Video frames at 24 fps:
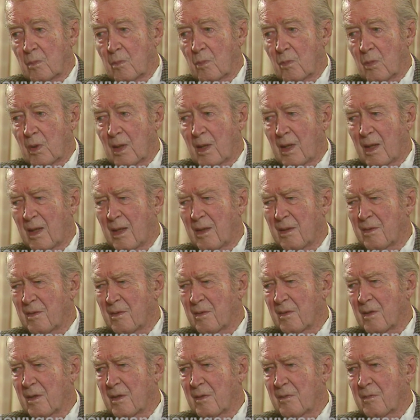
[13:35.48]
Well, I,
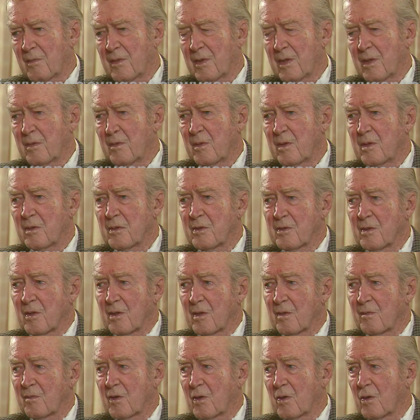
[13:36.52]
am thinking you sort
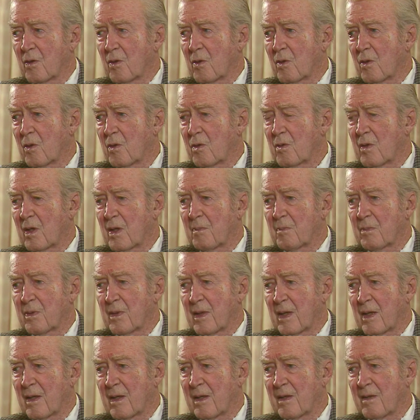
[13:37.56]
of go. I'm
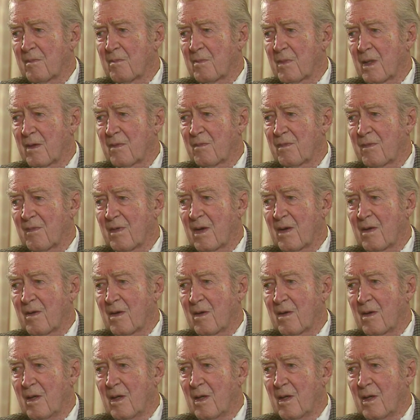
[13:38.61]
proud of my fa
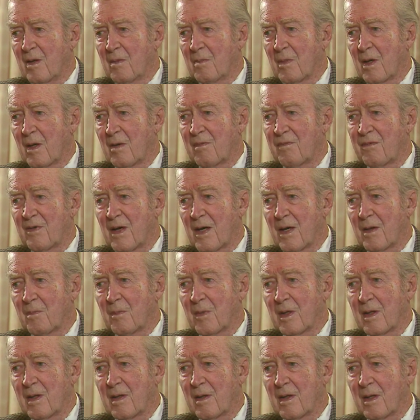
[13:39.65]
my
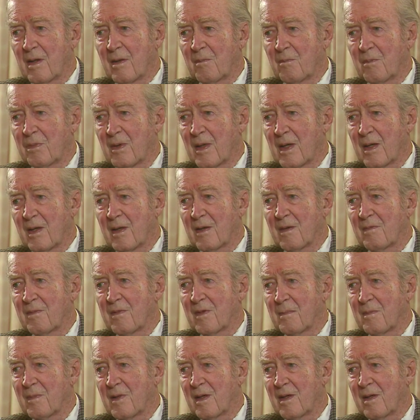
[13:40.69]
family. I'm proud of
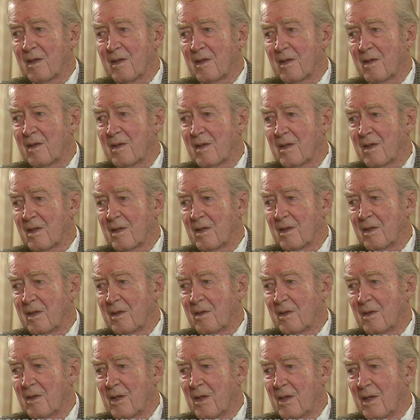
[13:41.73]
my the
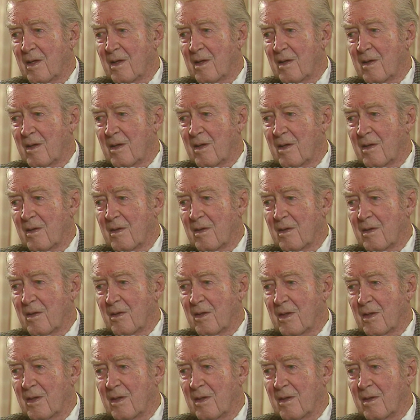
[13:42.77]

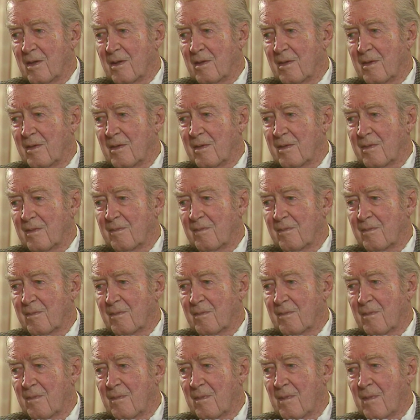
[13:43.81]
the. Uh,
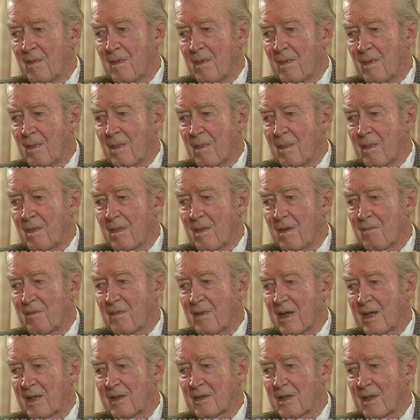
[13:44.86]
the
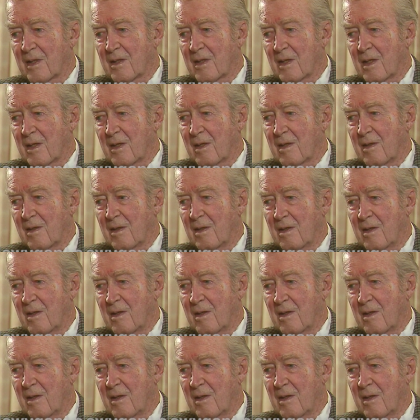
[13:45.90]
fact that I,